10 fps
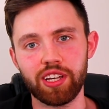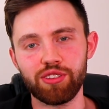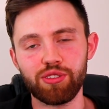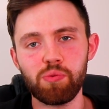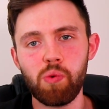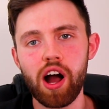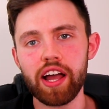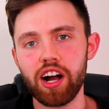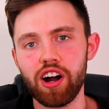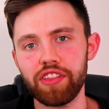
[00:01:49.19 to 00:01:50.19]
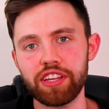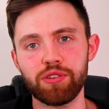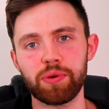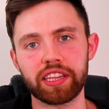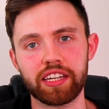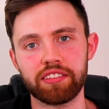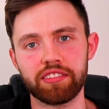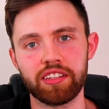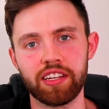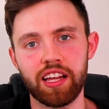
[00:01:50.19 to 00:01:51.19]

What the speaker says: So why are they doing this?